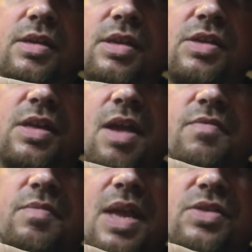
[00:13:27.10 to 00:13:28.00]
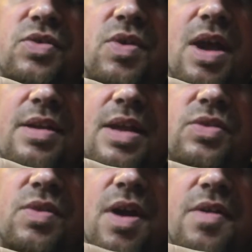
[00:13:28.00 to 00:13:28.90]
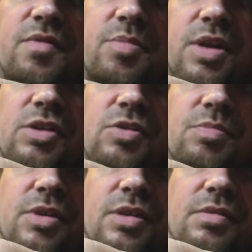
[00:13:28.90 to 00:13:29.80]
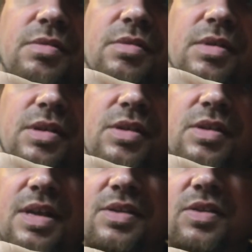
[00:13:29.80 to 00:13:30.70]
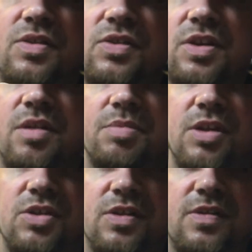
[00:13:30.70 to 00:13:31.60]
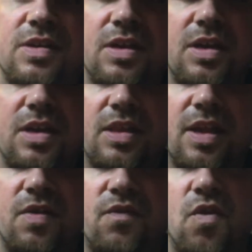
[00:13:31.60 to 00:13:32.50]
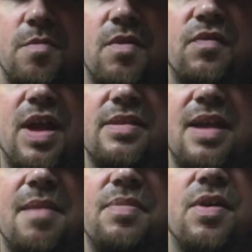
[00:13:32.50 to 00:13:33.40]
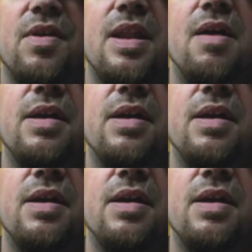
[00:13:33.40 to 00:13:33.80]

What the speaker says: Just give them not too hard of a pinch, but nice little snug pinches. That'll form the flat top there, and now